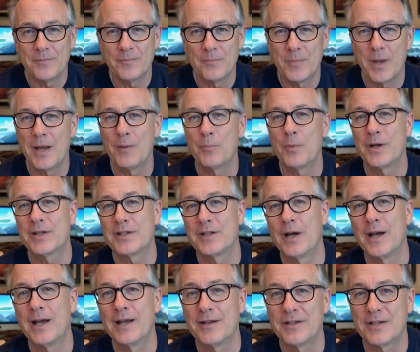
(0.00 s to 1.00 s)
Backed by
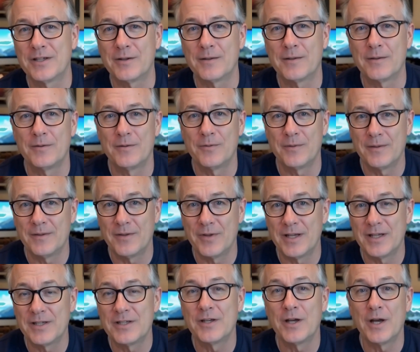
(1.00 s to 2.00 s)
science.
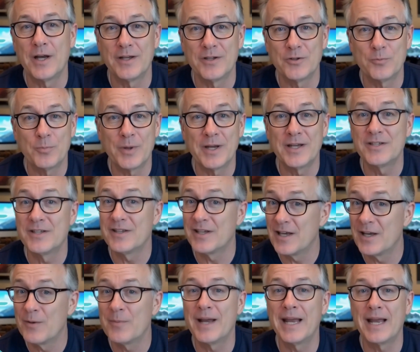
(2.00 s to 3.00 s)
These signs may
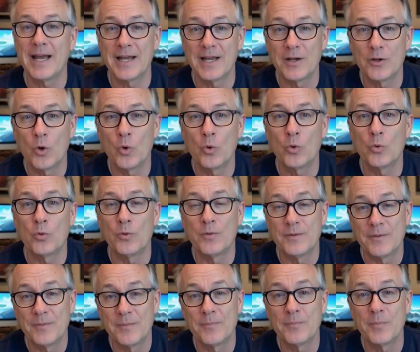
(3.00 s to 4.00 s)
seem anecdotal,
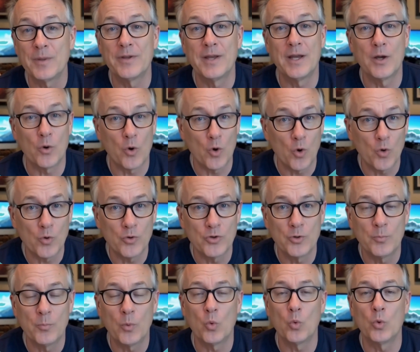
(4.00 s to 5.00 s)
but they are all
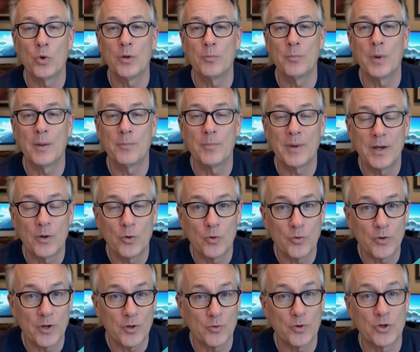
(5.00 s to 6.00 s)
supported by medical
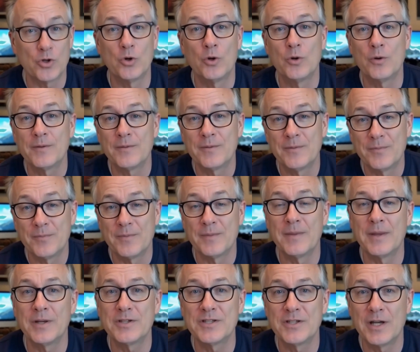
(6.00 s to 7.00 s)
literature.
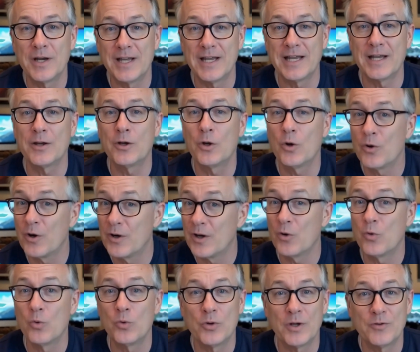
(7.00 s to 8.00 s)
A study in
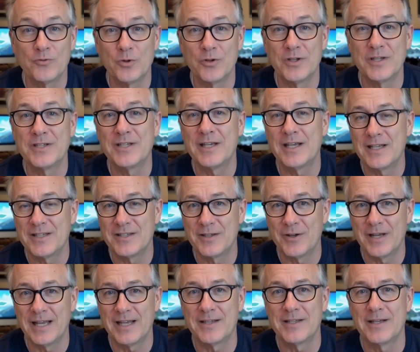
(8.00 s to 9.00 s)
clinical liver disease
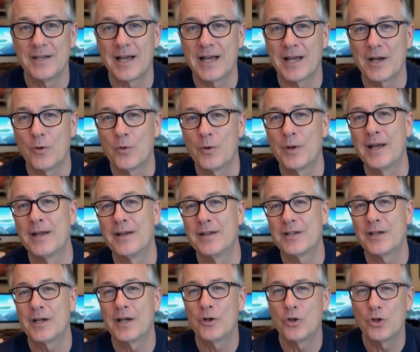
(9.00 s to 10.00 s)
linked nail and
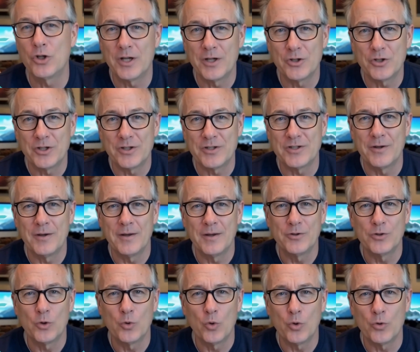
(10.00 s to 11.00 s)
skin changes
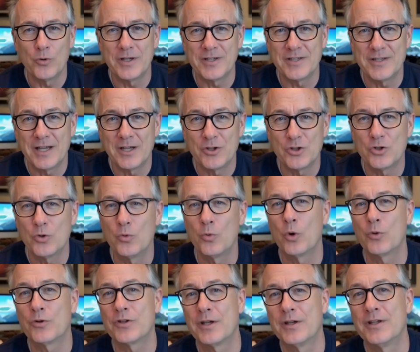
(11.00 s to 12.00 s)
to early-stage
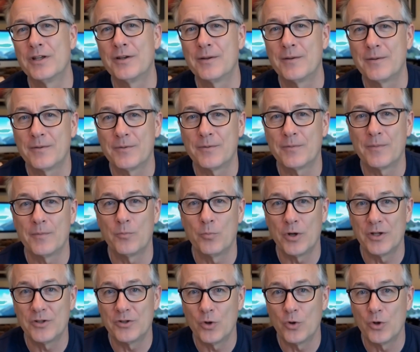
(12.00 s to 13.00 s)
cirrhosis.
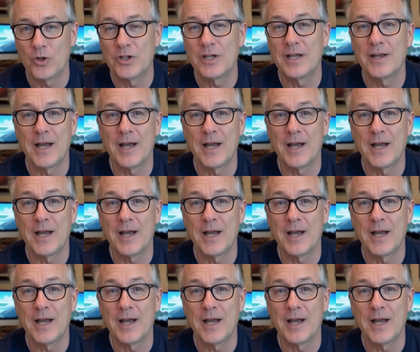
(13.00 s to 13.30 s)
Research in